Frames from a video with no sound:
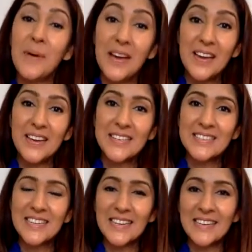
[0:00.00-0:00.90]

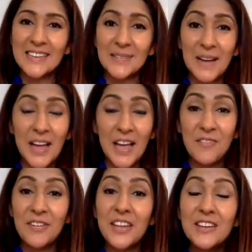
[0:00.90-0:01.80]
but I
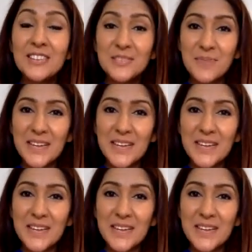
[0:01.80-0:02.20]
have healed